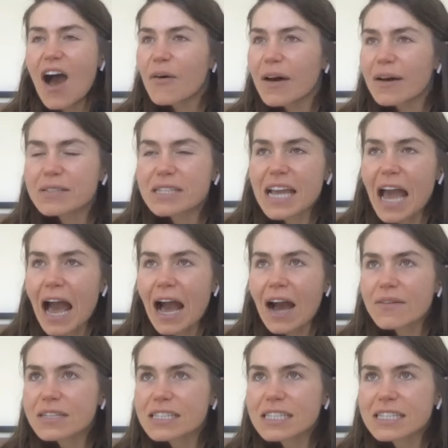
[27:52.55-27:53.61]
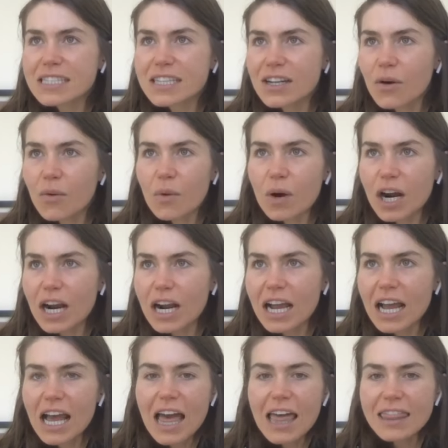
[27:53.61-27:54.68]
They're like, okay, like, how is this going to work?
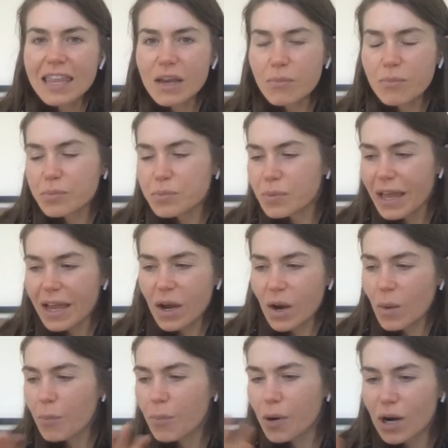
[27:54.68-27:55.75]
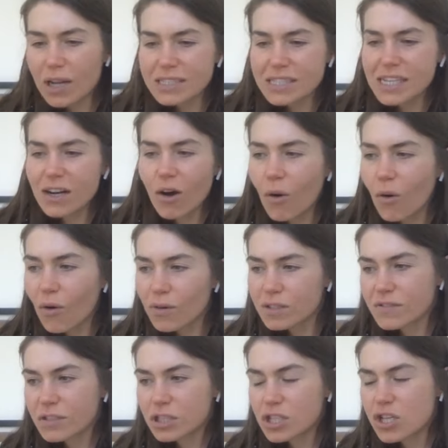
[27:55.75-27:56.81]
They like put us in holes
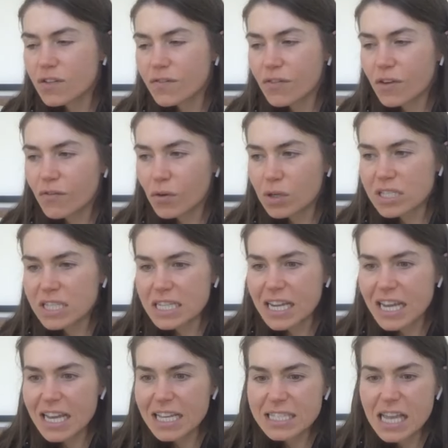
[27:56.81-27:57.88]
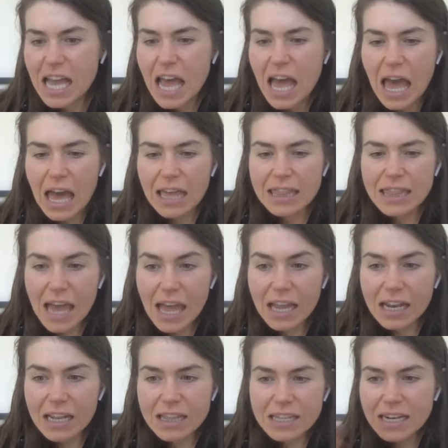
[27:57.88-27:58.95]
for two, for fourteen days. And
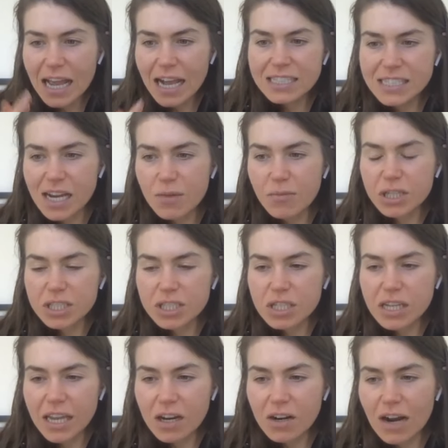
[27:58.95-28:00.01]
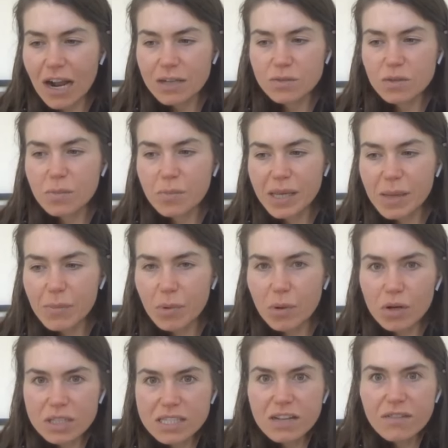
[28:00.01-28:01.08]
then the next time we interact with people
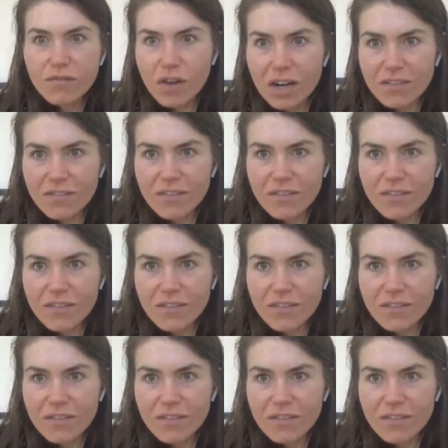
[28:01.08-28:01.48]
is in front of